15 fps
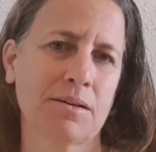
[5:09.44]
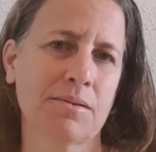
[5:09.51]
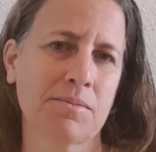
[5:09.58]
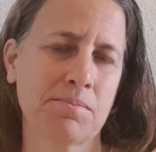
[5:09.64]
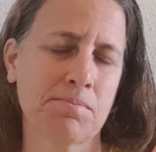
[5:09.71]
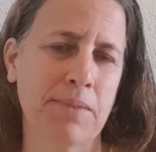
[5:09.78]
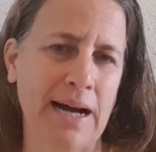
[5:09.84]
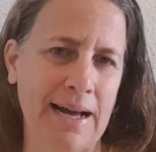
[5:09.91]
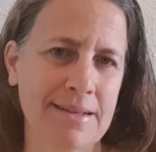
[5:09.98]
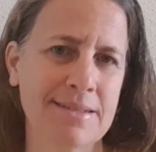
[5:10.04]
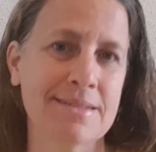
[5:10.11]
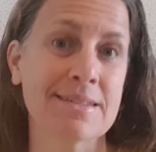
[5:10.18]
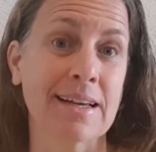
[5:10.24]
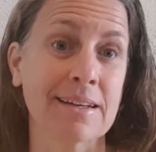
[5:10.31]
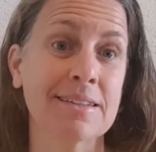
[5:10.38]
by
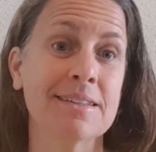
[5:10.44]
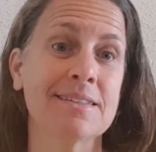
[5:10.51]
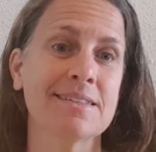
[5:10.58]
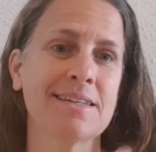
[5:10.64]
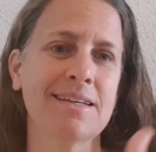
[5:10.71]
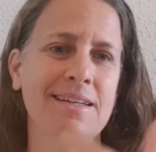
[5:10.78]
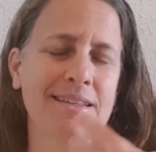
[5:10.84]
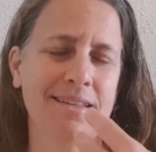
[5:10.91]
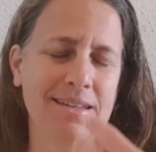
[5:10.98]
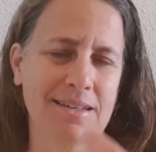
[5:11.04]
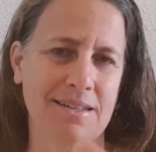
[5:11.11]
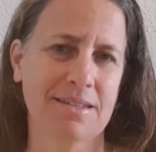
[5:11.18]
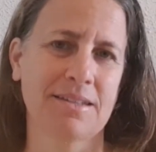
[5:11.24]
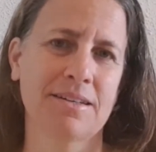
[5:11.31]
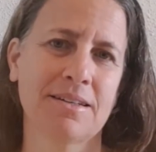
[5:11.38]

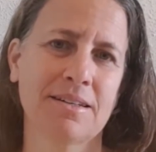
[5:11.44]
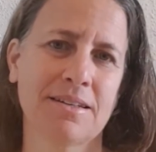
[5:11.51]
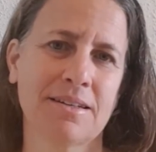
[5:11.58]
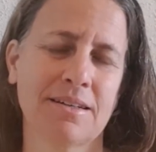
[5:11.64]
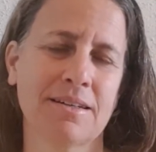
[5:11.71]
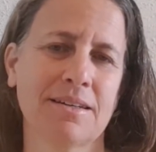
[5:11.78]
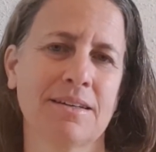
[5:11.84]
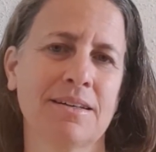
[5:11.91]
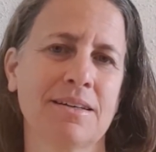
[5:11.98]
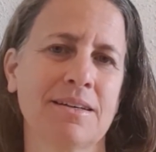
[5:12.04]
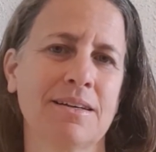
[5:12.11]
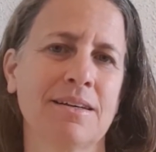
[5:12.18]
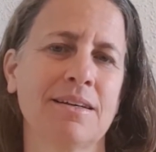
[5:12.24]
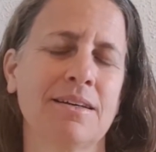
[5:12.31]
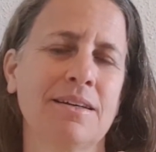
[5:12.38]
succeeding,
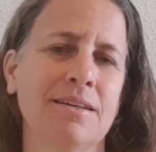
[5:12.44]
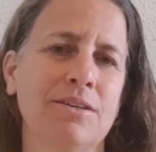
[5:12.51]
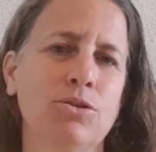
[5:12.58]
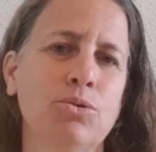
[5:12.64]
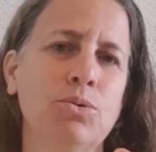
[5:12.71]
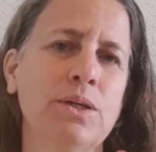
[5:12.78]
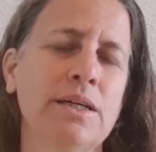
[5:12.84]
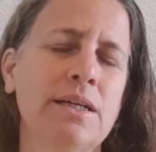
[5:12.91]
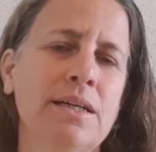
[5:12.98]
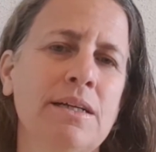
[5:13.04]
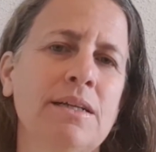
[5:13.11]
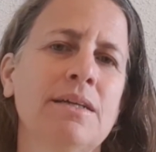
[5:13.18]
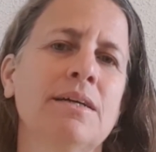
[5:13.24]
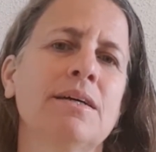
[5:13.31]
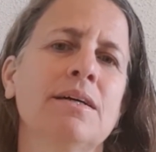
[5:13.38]
you will